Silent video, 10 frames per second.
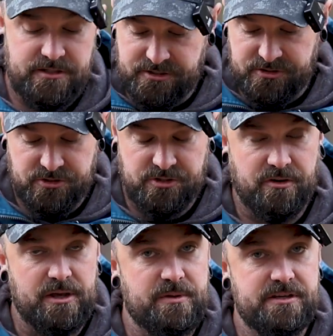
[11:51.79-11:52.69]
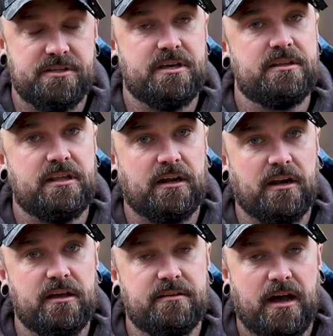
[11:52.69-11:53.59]
This is just a great piece of kit that I
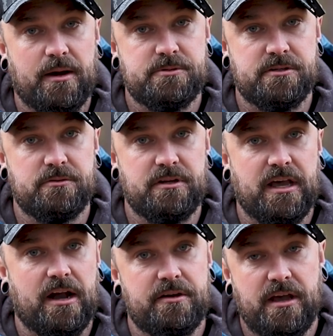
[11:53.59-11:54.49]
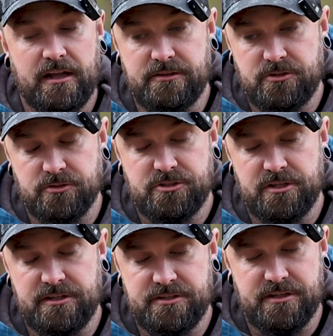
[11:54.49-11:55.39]
like to absolutely carry, and
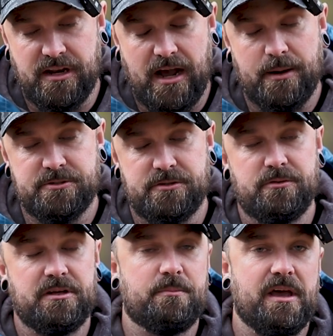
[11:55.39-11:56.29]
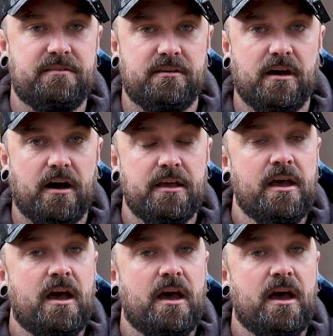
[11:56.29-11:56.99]
Dustin is an absolutely amazing guy,